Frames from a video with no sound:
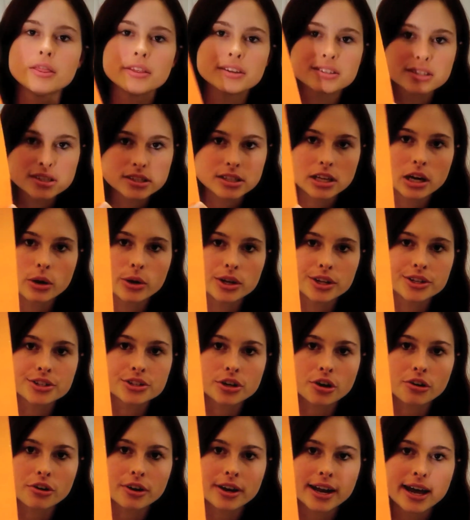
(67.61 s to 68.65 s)
This is how I
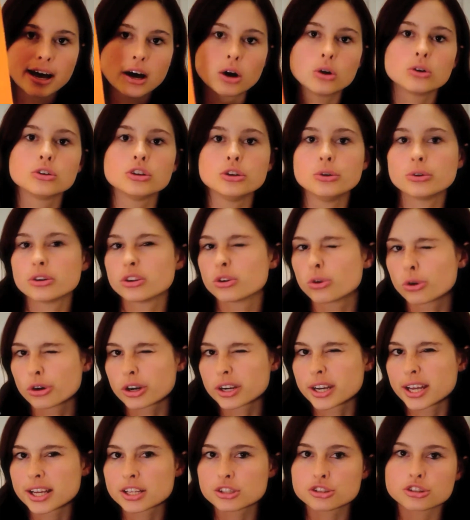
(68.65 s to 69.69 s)
started out. You can
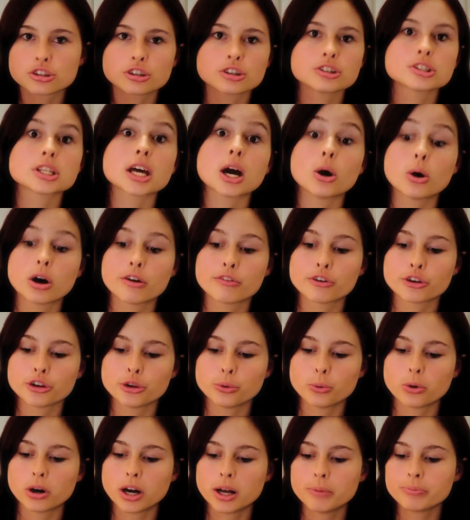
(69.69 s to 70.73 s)
organize yours however you
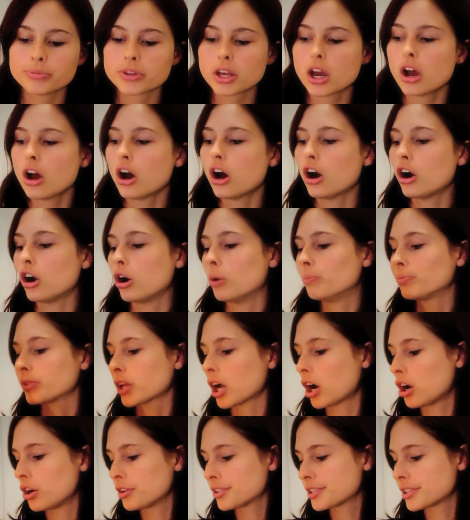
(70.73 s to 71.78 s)
want. Oh,
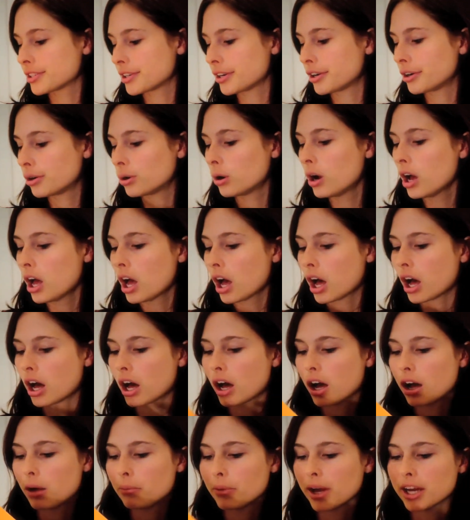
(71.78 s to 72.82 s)
also,
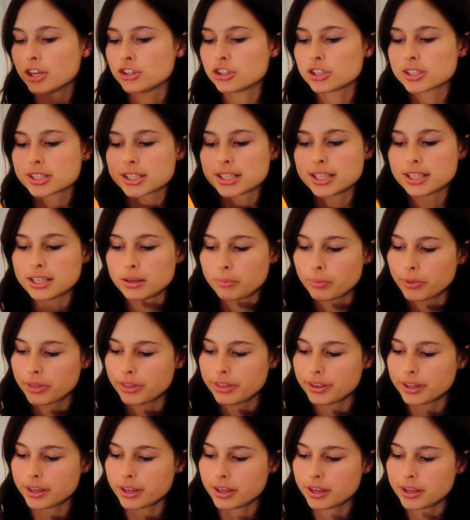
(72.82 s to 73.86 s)
um, I just keep
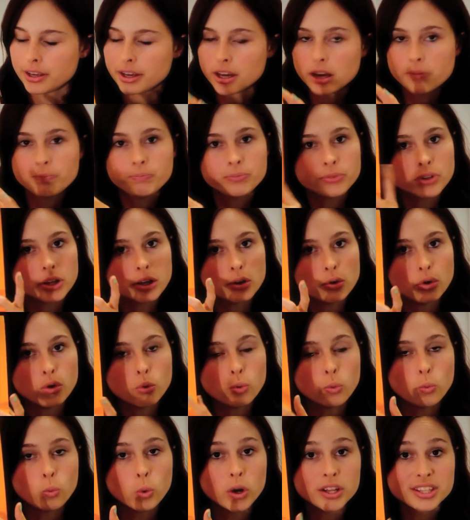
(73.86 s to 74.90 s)
the
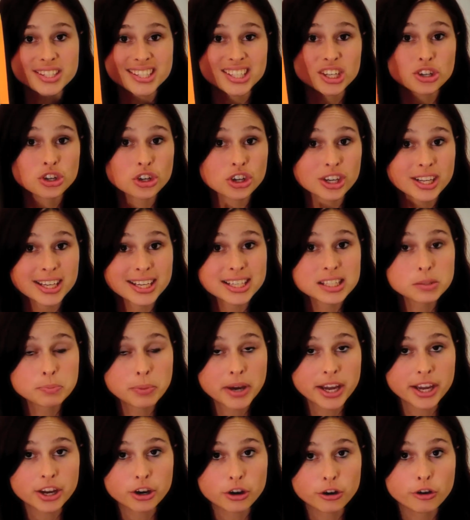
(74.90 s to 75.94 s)
ones that are going to
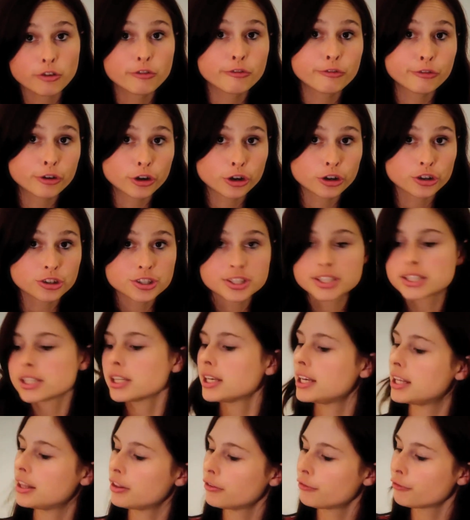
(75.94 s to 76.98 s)
expire first
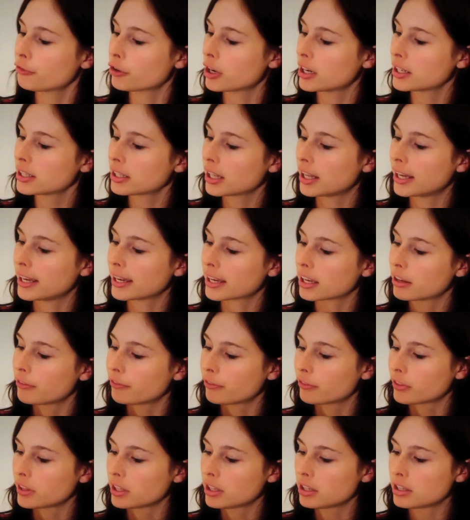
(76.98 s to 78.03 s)
in the front. Like if
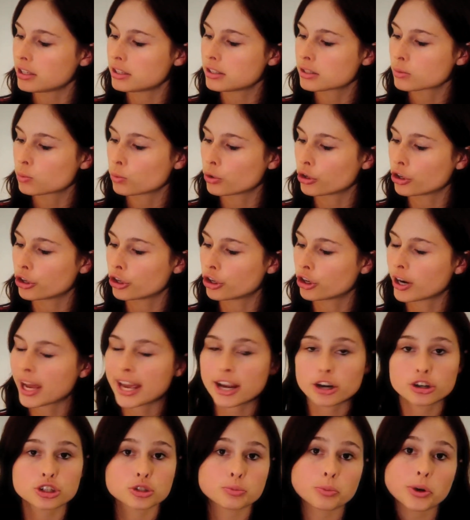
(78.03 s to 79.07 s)
these were
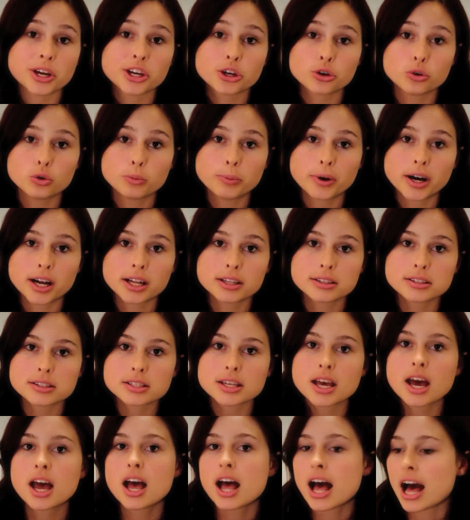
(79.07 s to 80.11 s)
hairspray coupons,
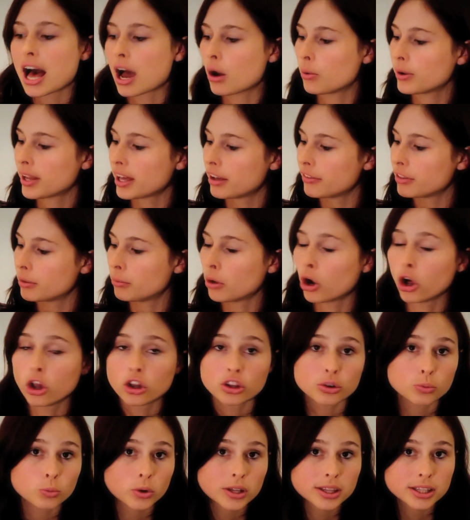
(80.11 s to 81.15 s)
I would have them all
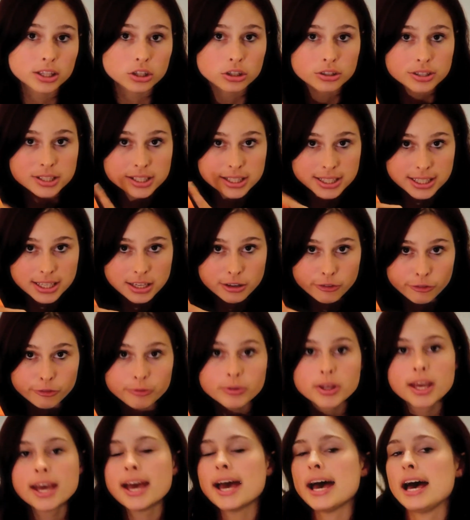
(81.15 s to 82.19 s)
in one little sleeve.
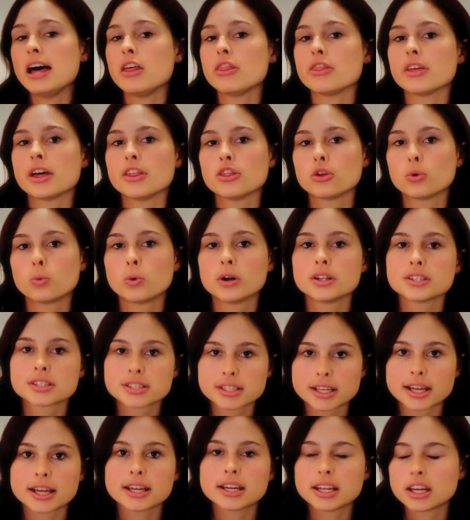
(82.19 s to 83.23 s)
And then the ones
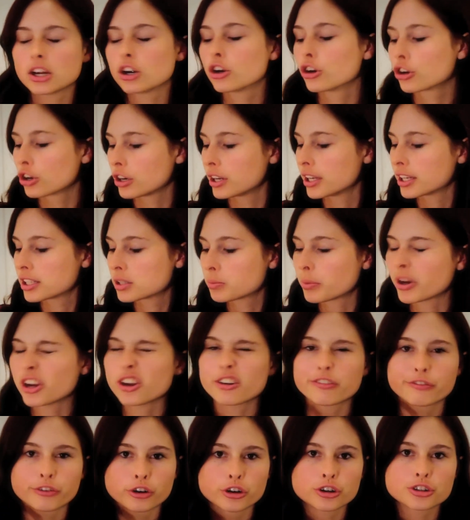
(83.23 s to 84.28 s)
that are going to
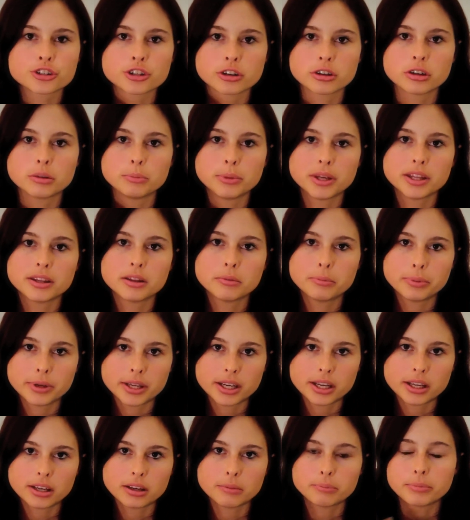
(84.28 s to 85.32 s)
expire first are going to be in
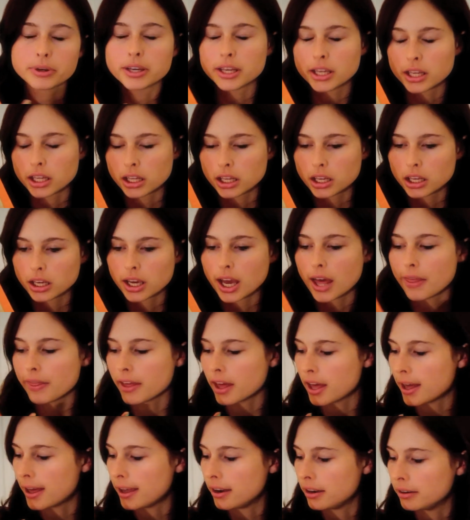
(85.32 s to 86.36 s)
the beginning and
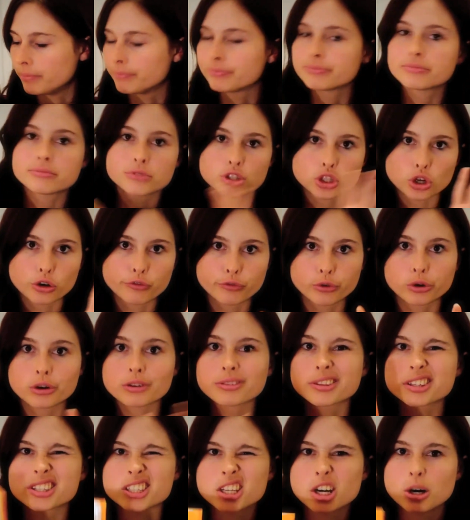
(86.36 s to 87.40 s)
then so
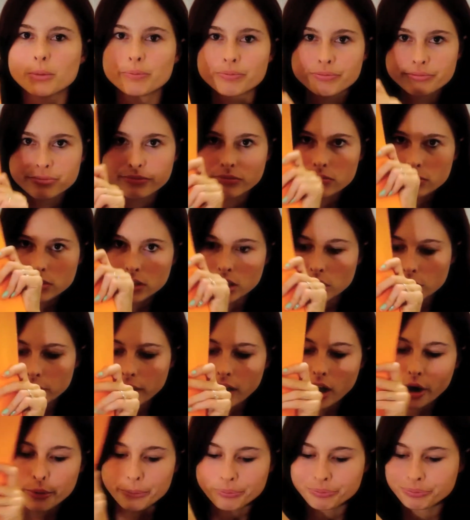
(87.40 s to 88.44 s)
forth. So there we
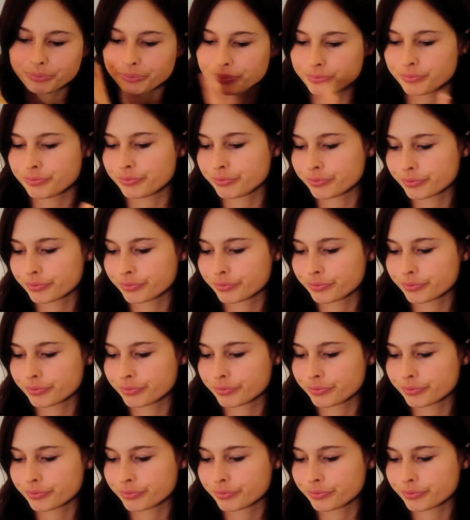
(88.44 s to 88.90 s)
go.